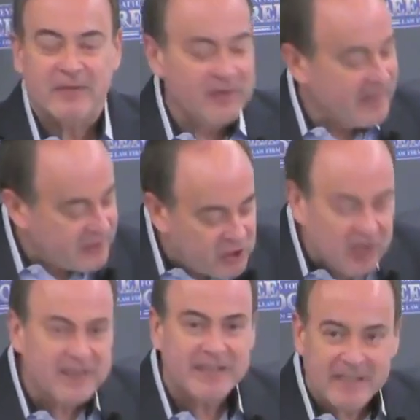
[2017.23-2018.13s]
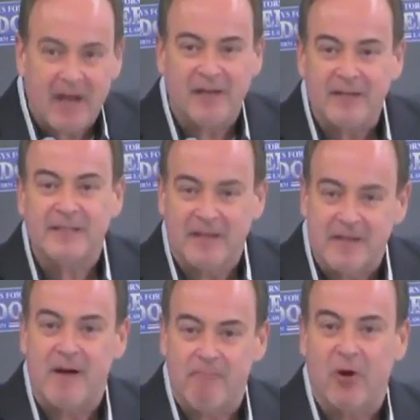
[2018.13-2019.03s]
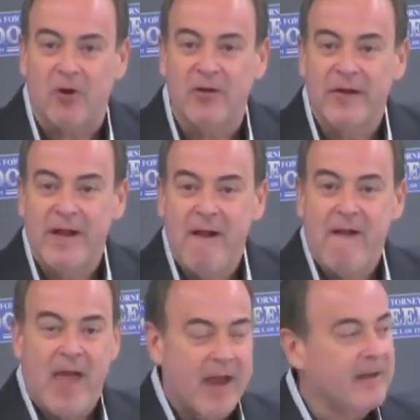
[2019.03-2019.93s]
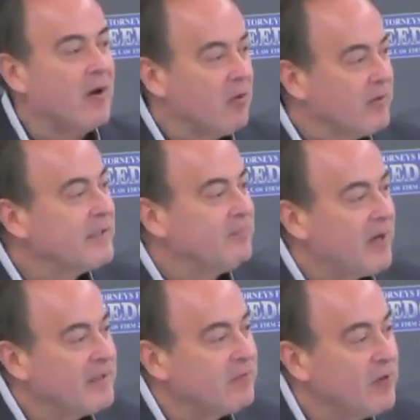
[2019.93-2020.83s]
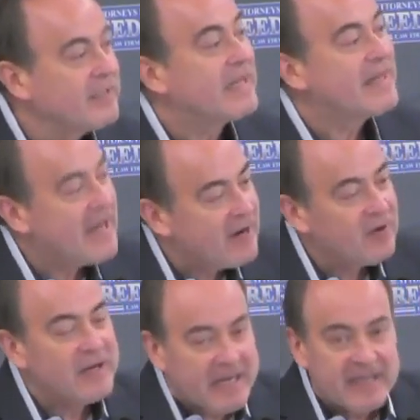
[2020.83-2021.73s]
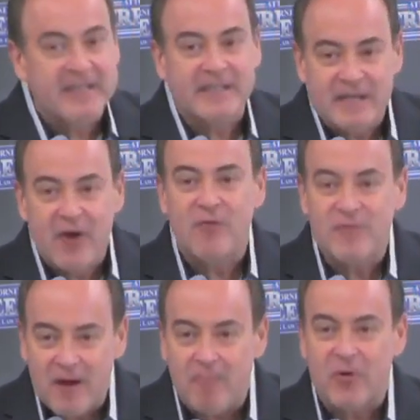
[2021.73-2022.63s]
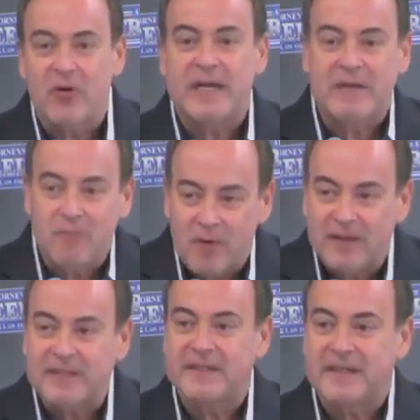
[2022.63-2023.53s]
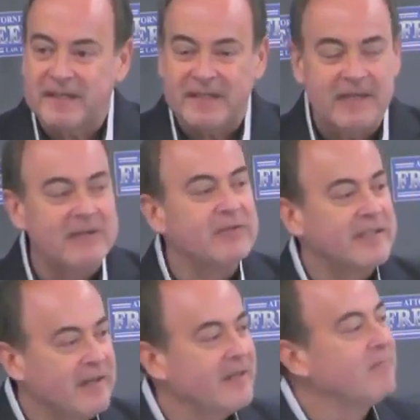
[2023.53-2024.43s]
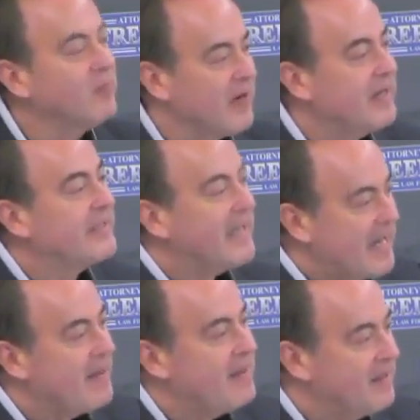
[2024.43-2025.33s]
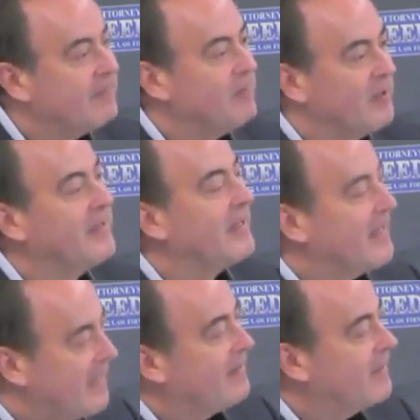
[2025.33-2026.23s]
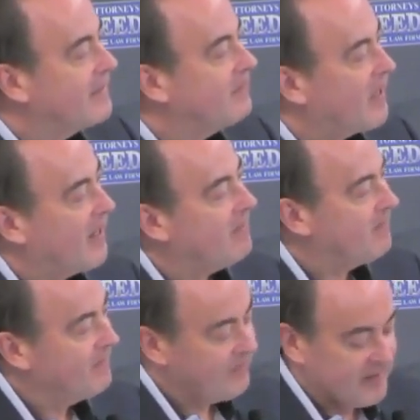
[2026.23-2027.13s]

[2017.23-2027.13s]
And like, just tell us the number. And our response was, there is no number. He wants to continue selling brakes in this building, in this spot.